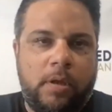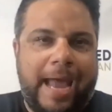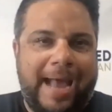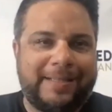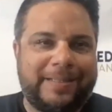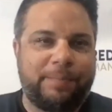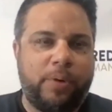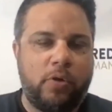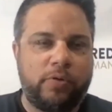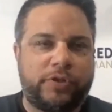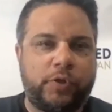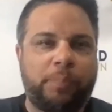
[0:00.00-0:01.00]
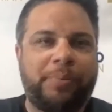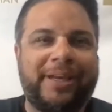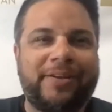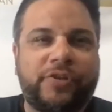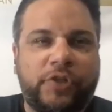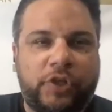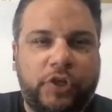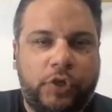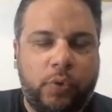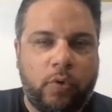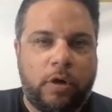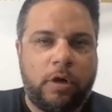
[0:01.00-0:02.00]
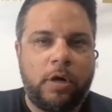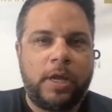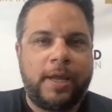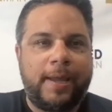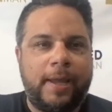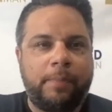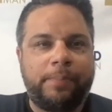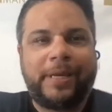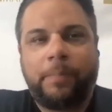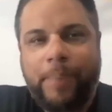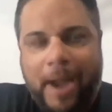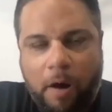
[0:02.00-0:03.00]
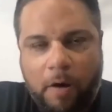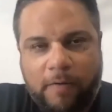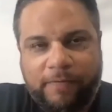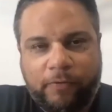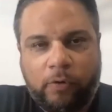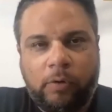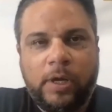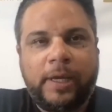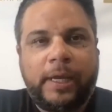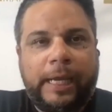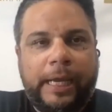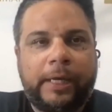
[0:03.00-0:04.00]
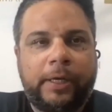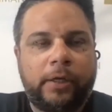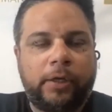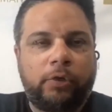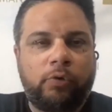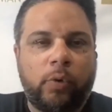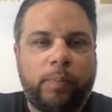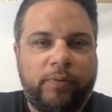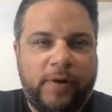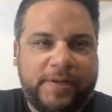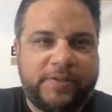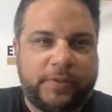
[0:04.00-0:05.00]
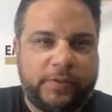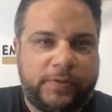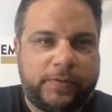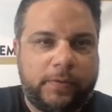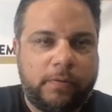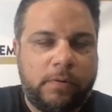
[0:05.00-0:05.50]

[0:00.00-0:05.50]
as opposed to being secure and being powerful in your presence.